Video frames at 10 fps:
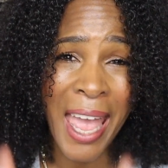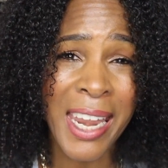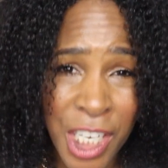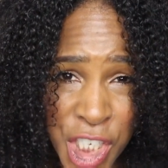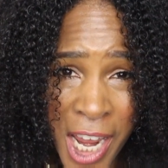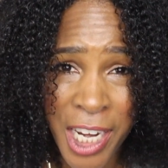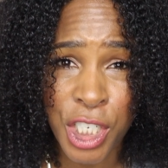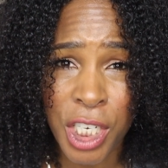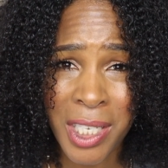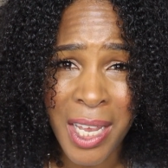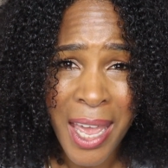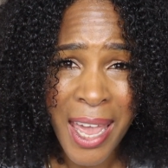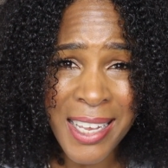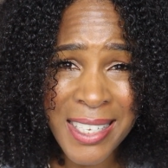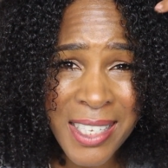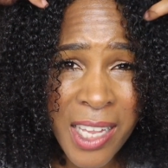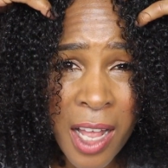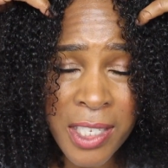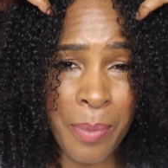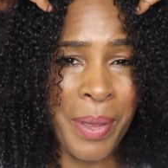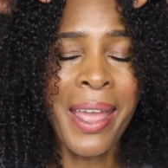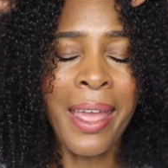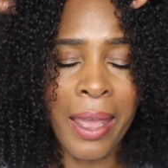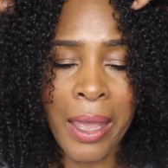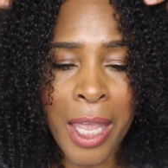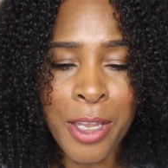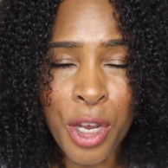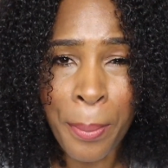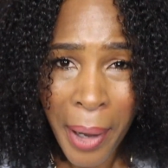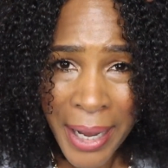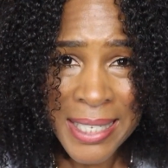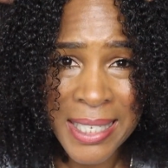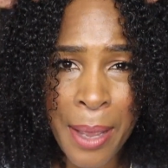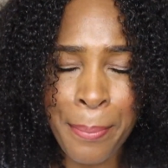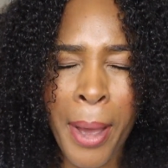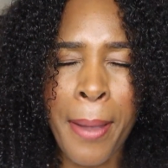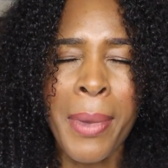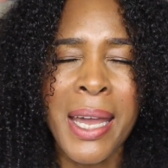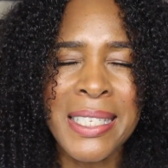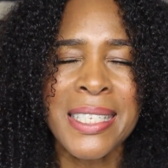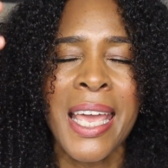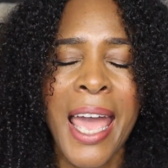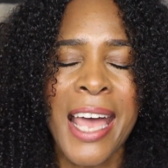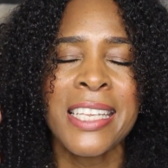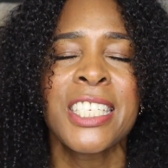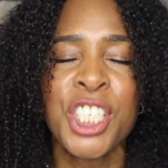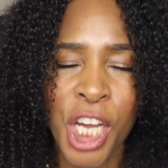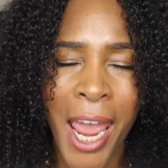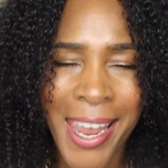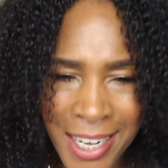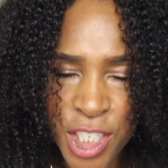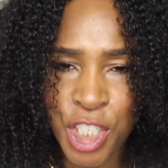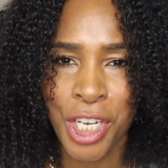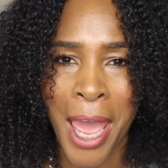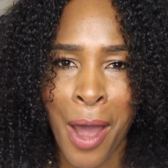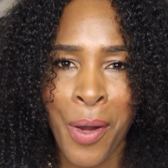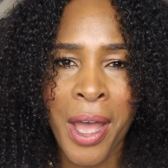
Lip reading: any changes, it starts up here in your mindset. My mindset has changed now.